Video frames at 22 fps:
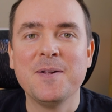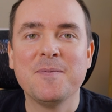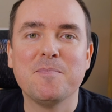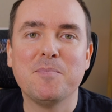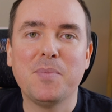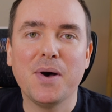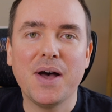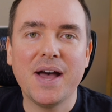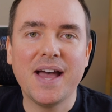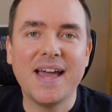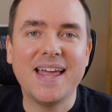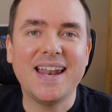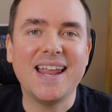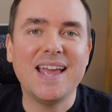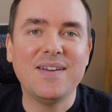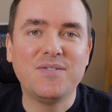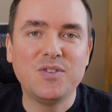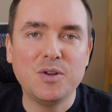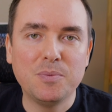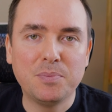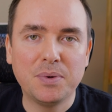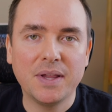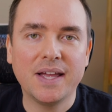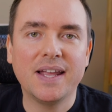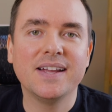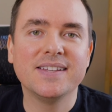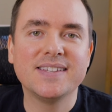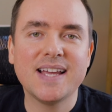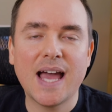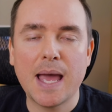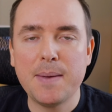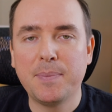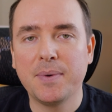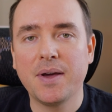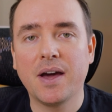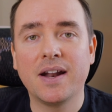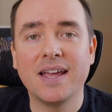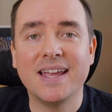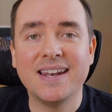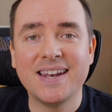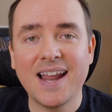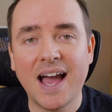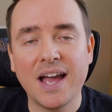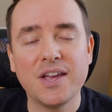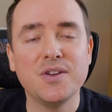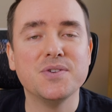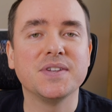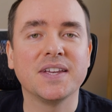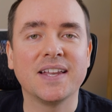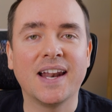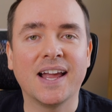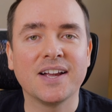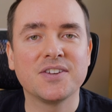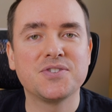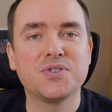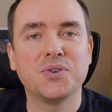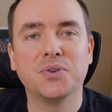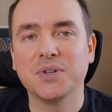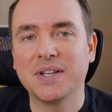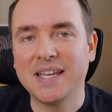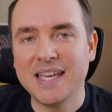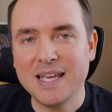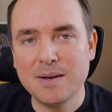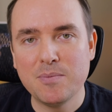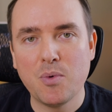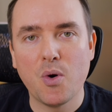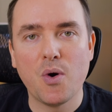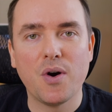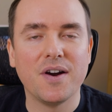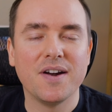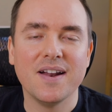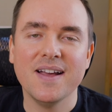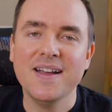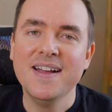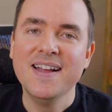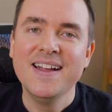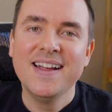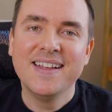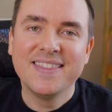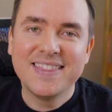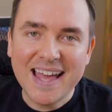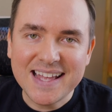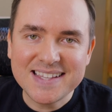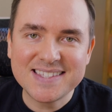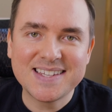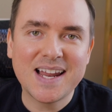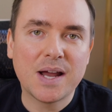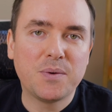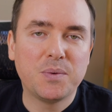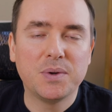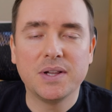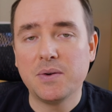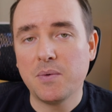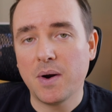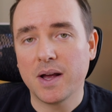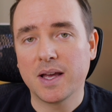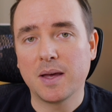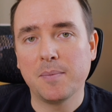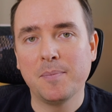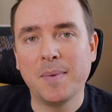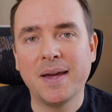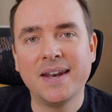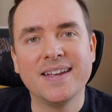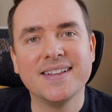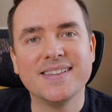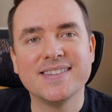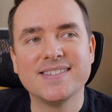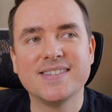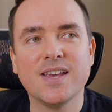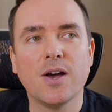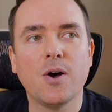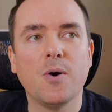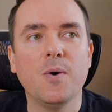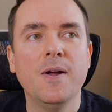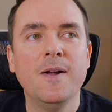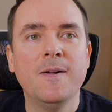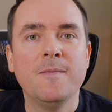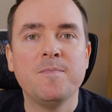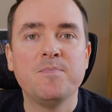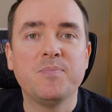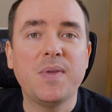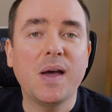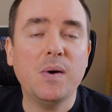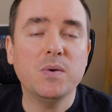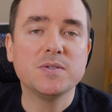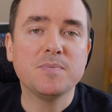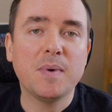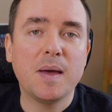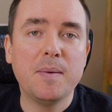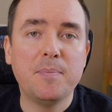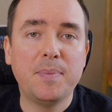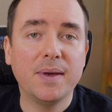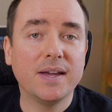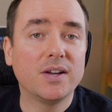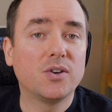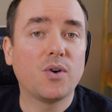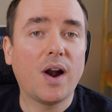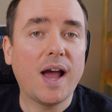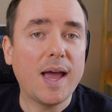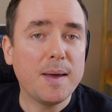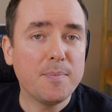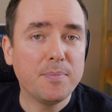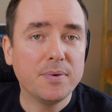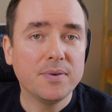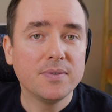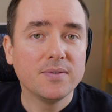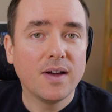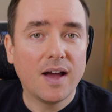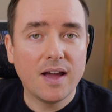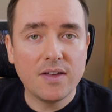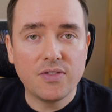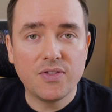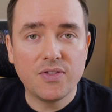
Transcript: but if you plan on typing on it and not using an external keyboard, that's not really recommended. So that was my big gripe. I